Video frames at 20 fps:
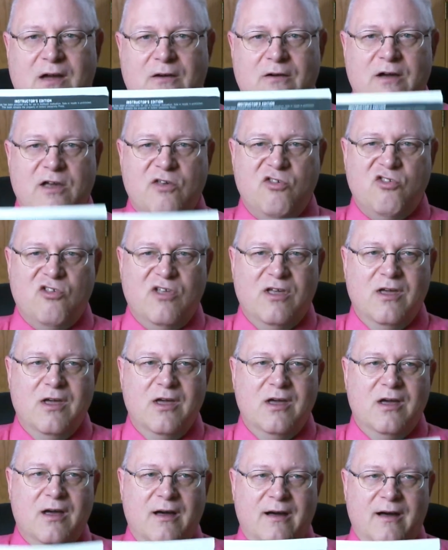list
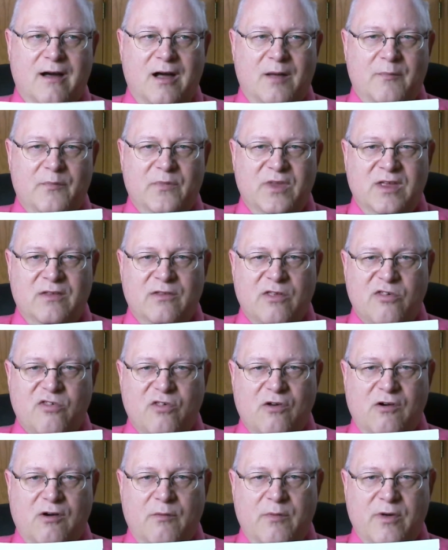in the
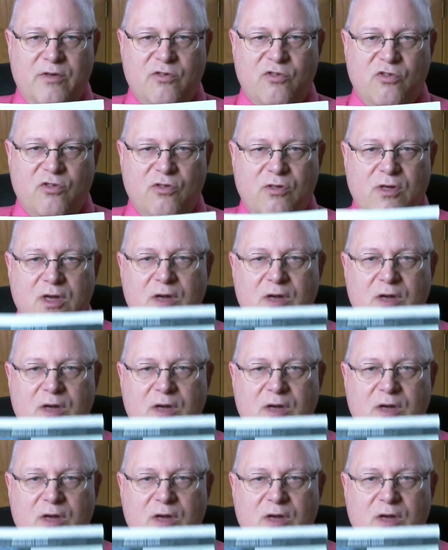syllabus.